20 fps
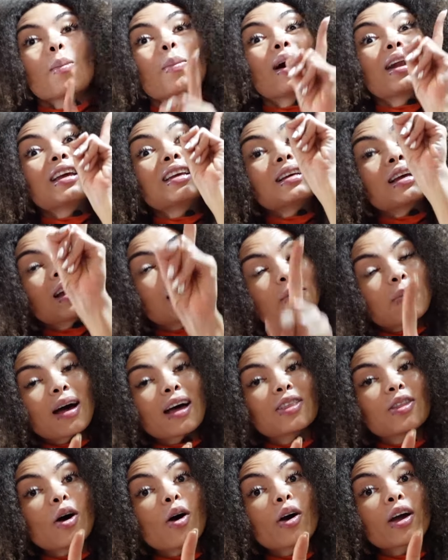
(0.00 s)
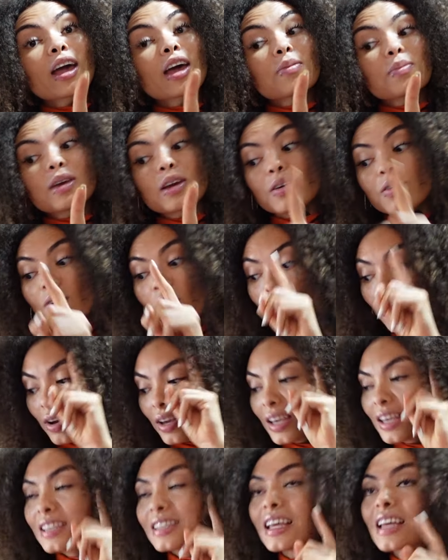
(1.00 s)
But it, but don't get me wrong.
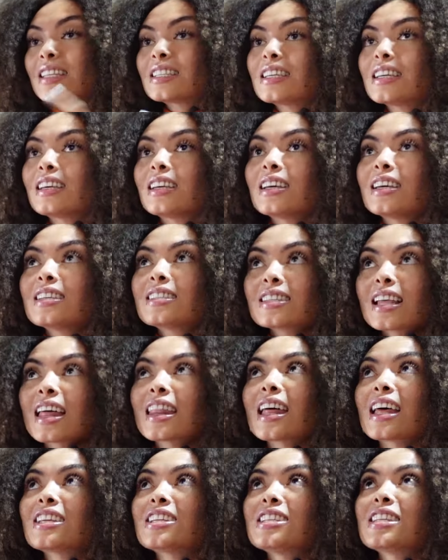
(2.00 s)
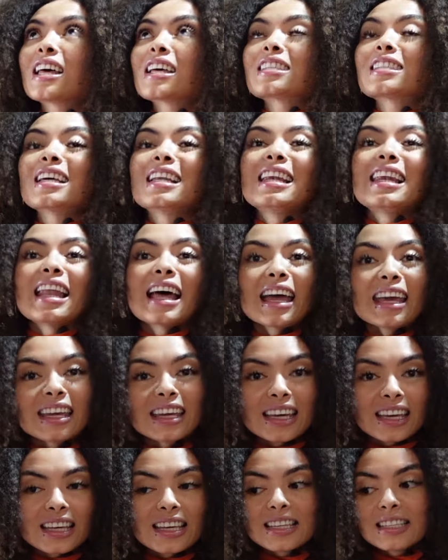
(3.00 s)
It's that she, it's not that she doesn't
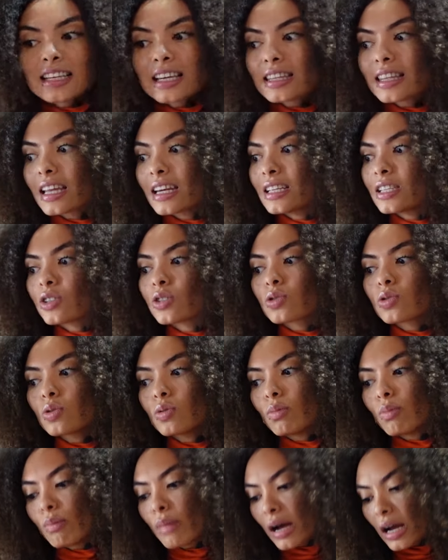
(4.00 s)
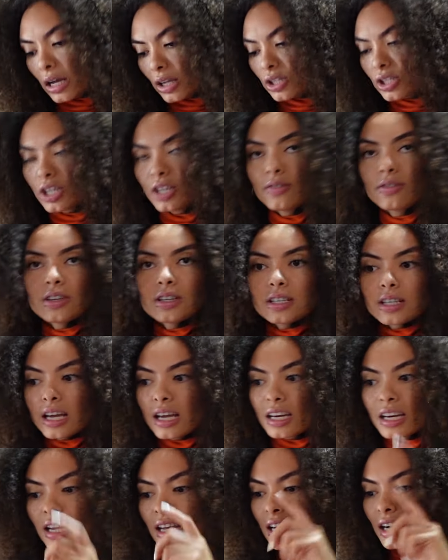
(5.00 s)
like it. It's just that it's too much, even
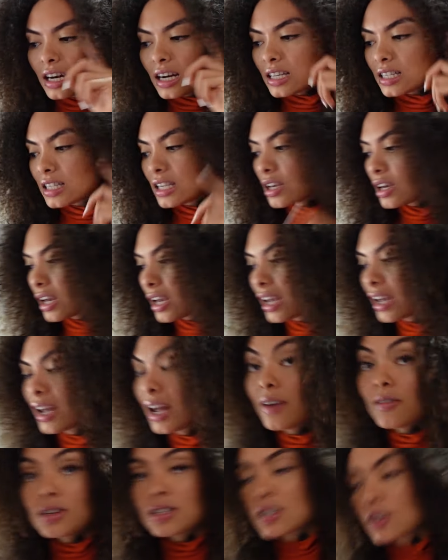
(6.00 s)
eating a sing, every